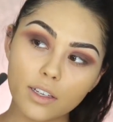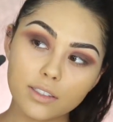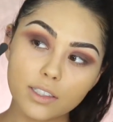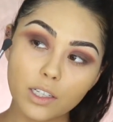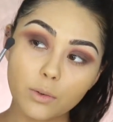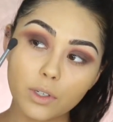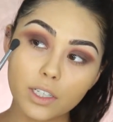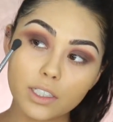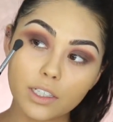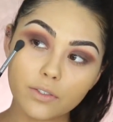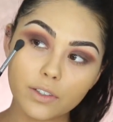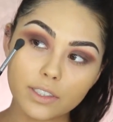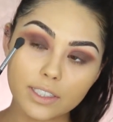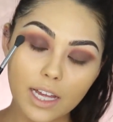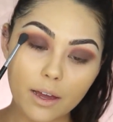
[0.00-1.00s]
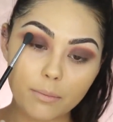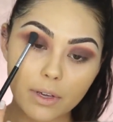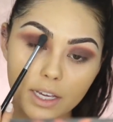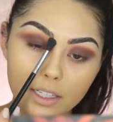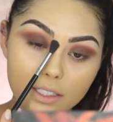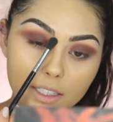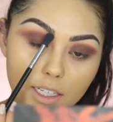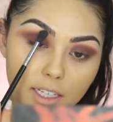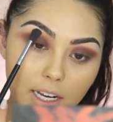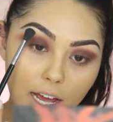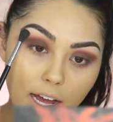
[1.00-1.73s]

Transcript: See what a difference that makes in